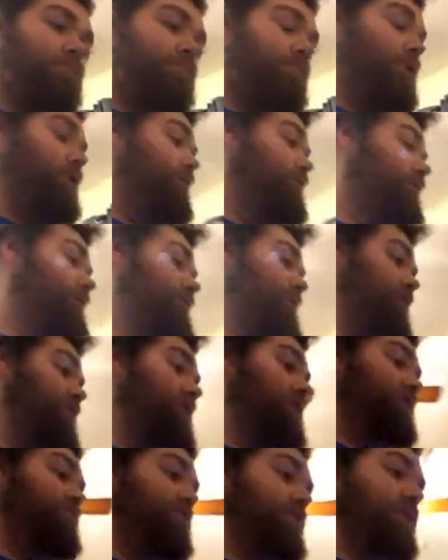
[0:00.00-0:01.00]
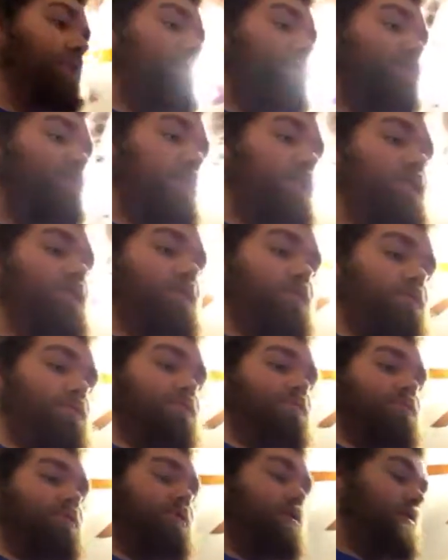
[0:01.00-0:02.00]
Progress on this week's
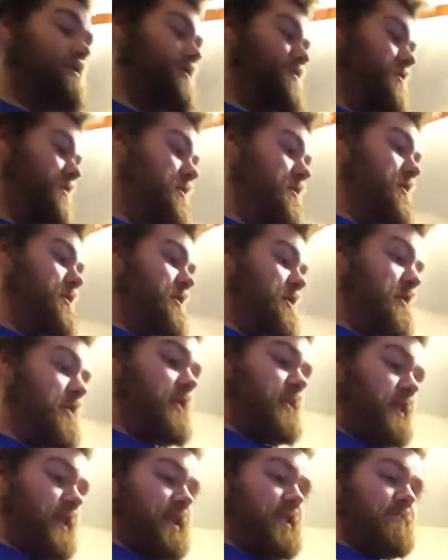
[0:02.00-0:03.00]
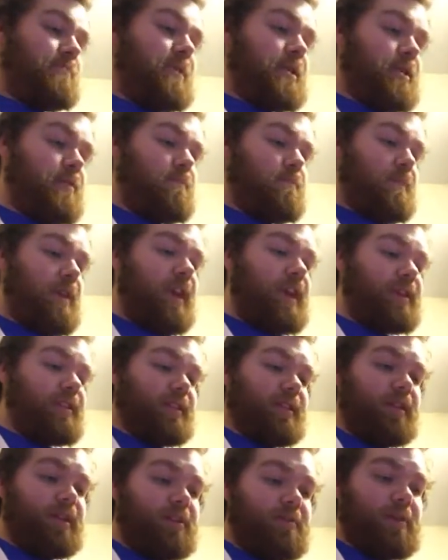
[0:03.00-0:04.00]
videos has been
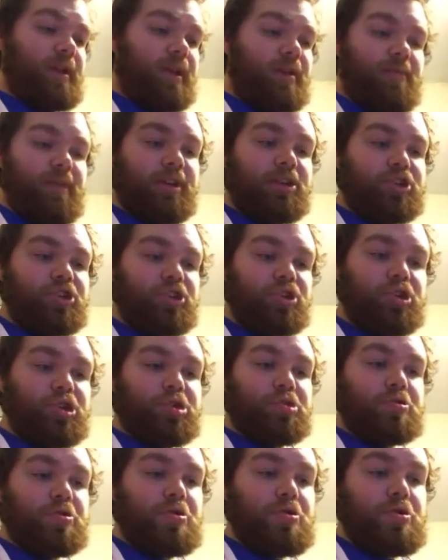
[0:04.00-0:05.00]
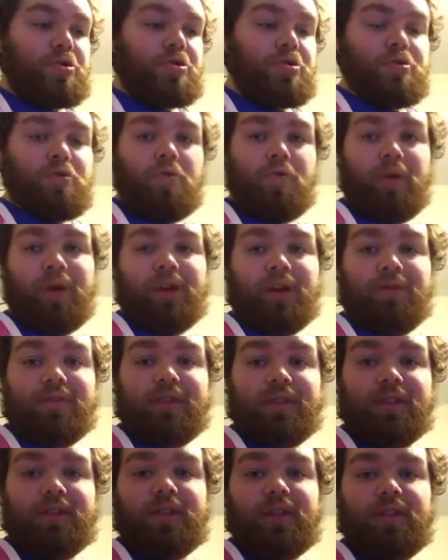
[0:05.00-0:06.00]
amazing, because we had to make sure we got
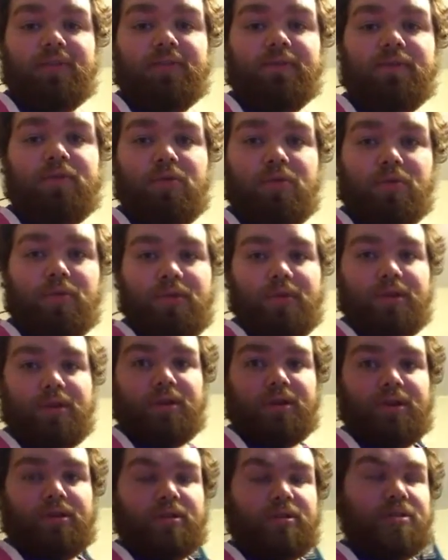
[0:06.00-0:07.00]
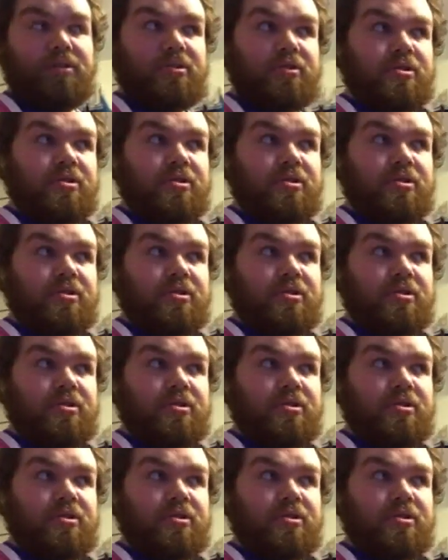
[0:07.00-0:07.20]
everything done for